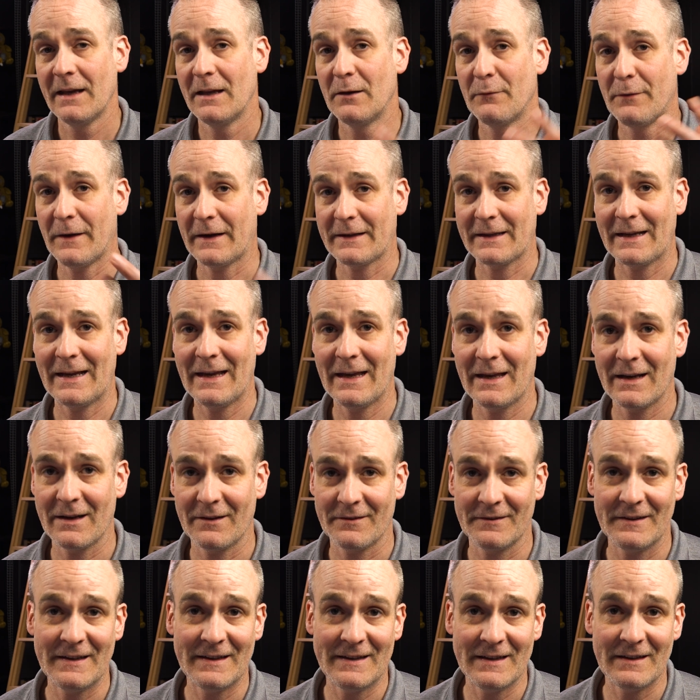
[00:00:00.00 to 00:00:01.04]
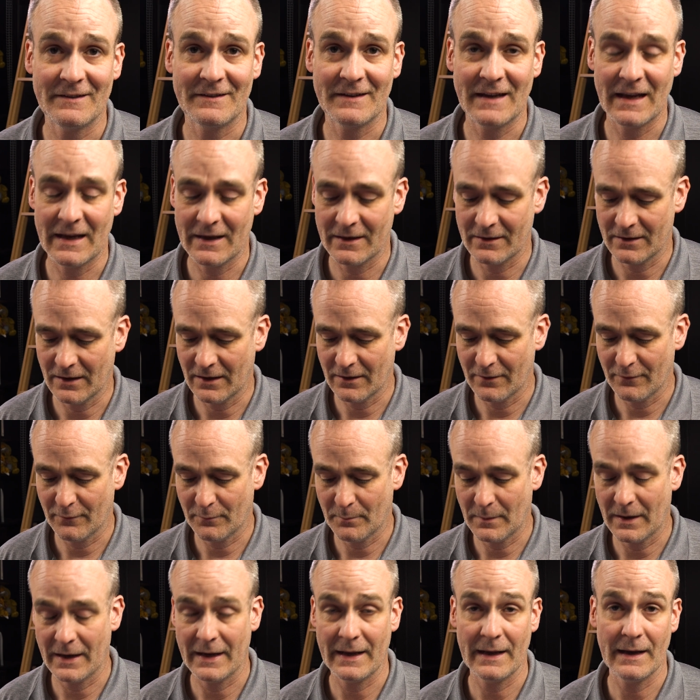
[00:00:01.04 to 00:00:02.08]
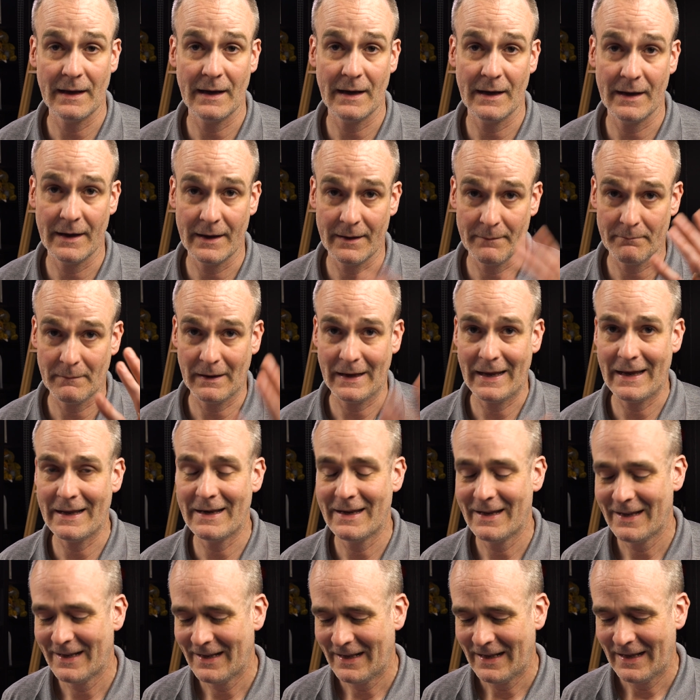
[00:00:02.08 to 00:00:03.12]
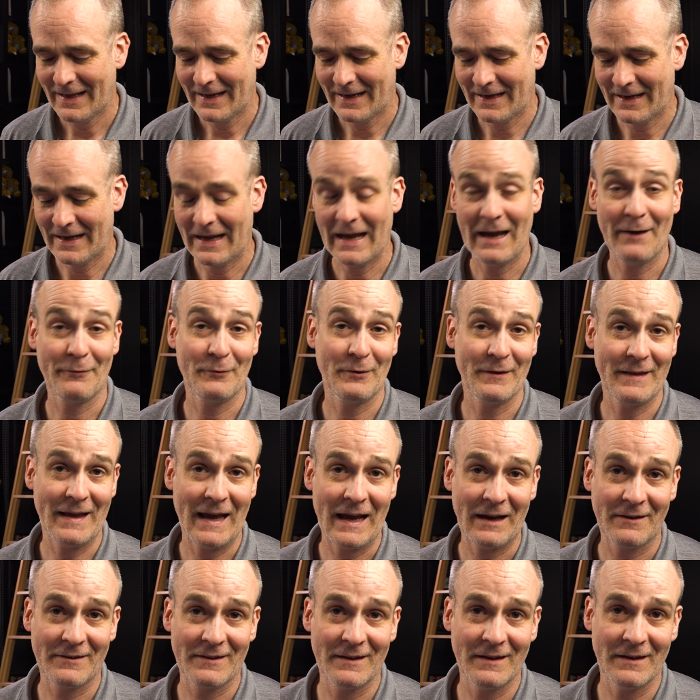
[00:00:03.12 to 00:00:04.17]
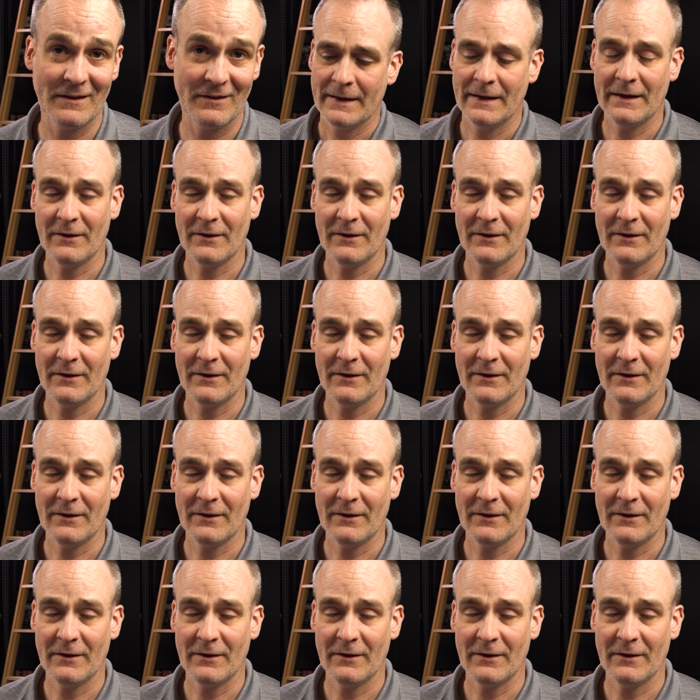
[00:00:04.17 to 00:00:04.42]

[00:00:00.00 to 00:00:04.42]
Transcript: In fact, I had a CT scan done of my head after the accident.